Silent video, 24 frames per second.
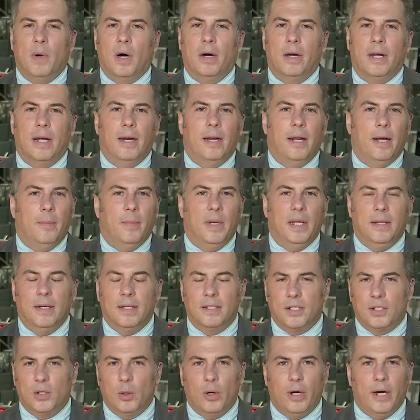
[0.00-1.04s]
market, I mean, the
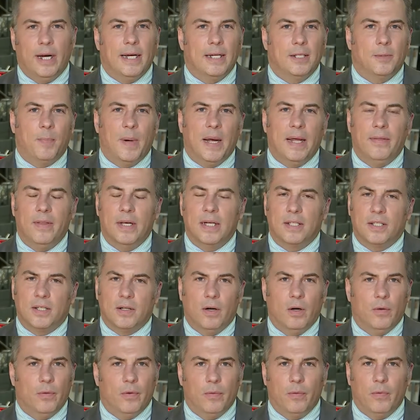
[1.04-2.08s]
story has been this
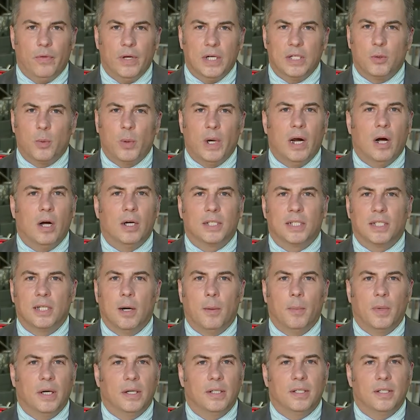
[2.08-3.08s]
way all summer.